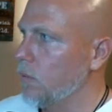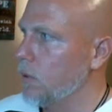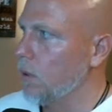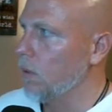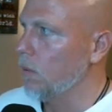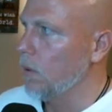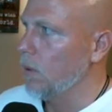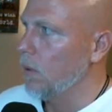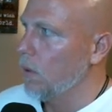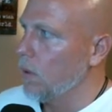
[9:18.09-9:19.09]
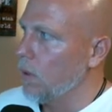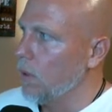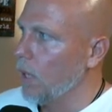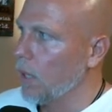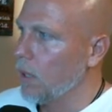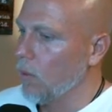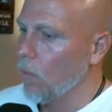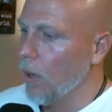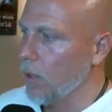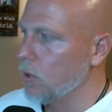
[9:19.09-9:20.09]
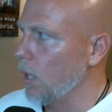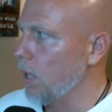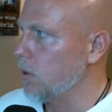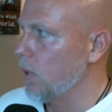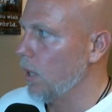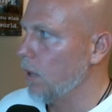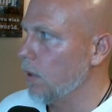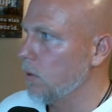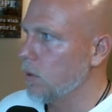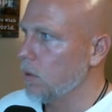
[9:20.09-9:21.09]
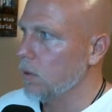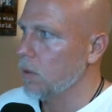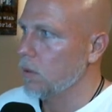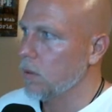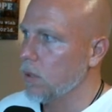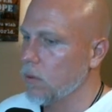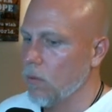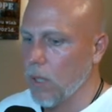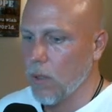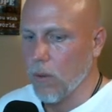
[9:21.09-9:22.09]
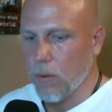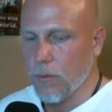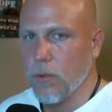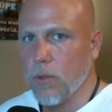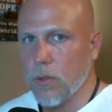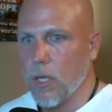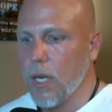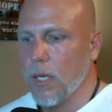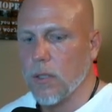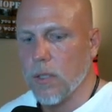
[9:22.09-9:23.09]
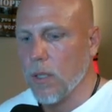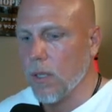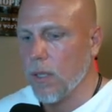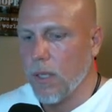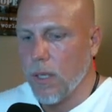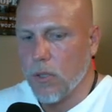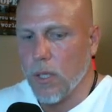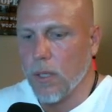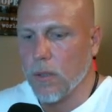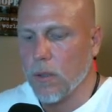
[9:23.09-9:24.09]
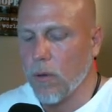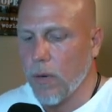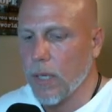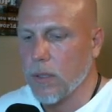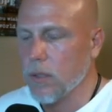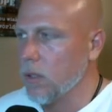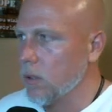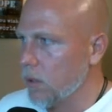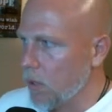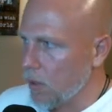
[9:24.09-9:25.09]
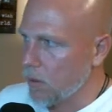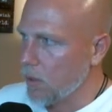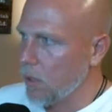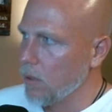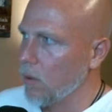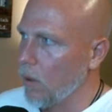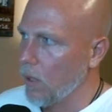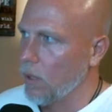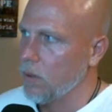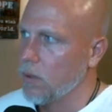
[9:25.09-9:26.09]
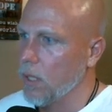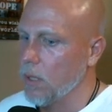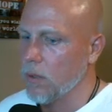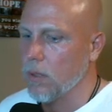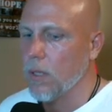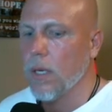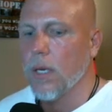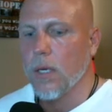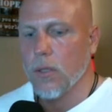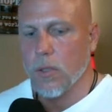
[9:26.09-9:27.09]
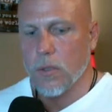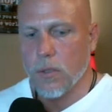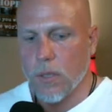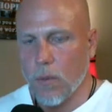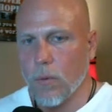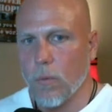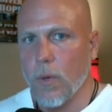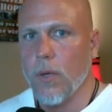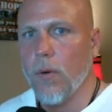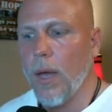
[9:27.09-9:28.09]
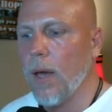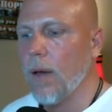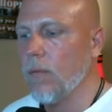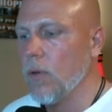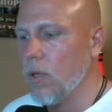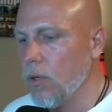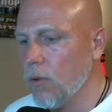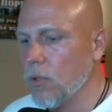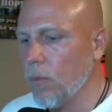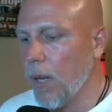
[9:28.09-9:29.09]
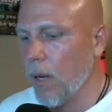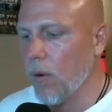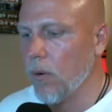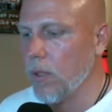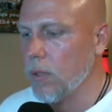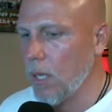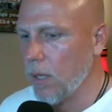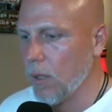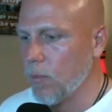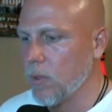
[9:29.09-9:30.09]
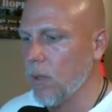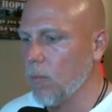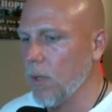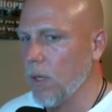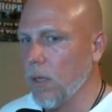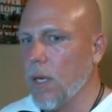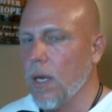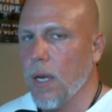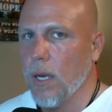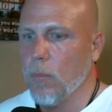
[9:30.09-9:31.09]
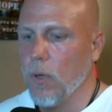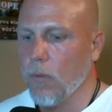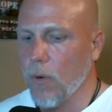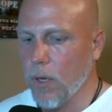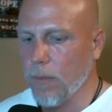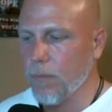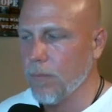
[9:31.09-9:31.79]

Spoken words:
So you're not going to want to change there. So this quick hold change, and the I-Ching is correct. It just sees it all and says, just stick with what you have, use your power to take up something and move on.